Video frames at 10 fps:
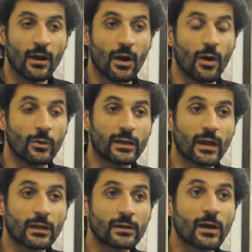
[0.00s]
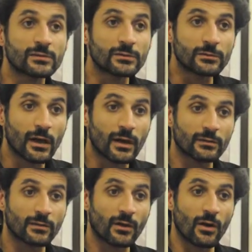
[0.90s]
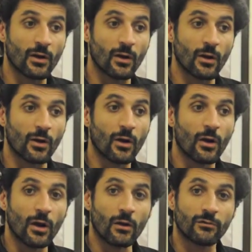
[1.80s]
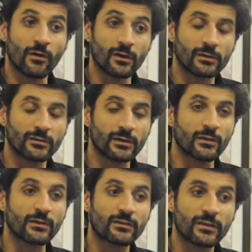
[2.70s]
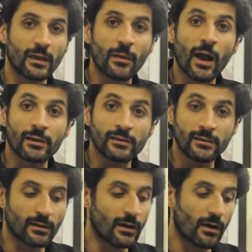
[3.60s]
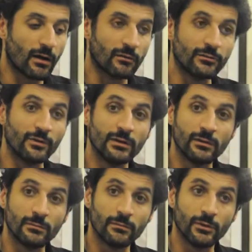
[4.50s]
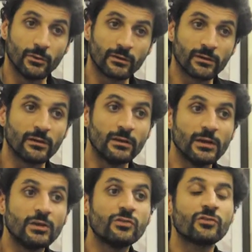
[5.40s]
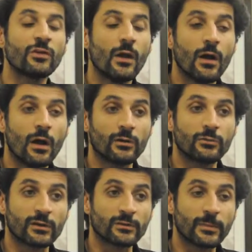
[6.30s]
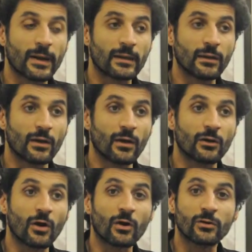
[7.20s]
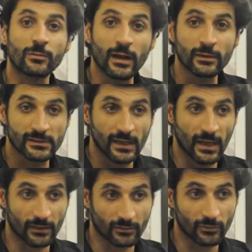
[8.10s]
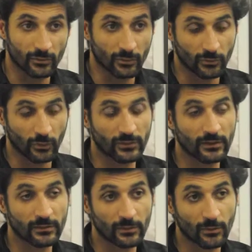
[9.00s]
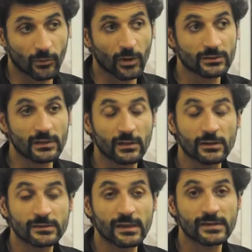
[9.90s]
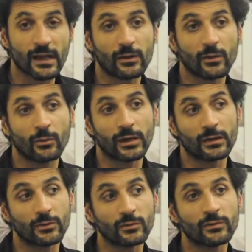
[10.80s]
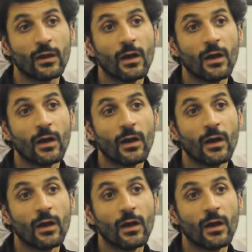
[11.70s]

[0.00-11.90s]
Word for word: Uh, we got another grant uh, uh focusing on the same idea of the using the niche uh, to expand uh, cardiomyocyte. To, to, so that the project looks at how we can use